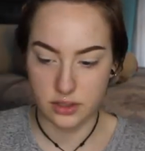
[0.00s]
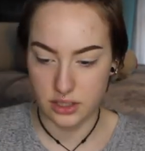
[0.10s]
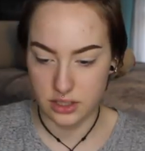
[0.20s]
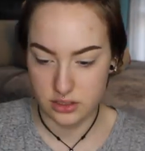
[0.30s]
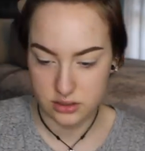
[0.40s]
we're
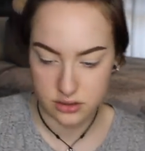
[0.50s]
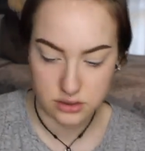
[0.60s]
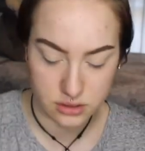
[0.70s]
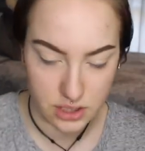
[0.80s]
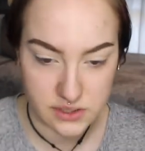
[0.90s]

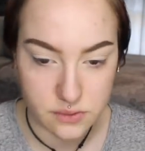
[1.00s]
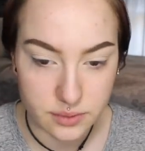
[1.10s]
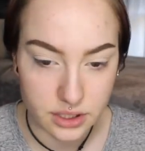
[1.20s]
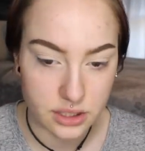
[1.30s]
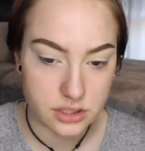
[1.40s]

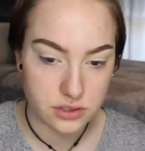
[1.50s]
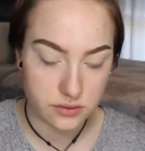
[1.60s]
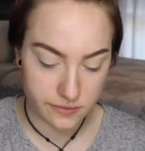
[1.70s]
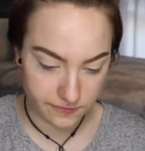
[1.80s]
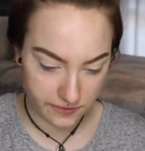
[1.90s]
gonna do
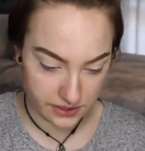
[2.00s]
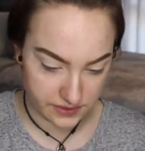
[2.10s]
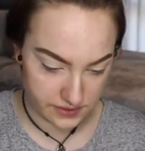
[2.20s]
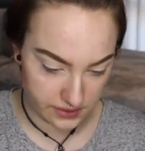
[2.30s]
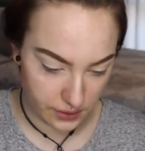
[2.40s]

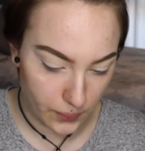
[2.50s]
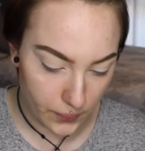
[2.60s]
first.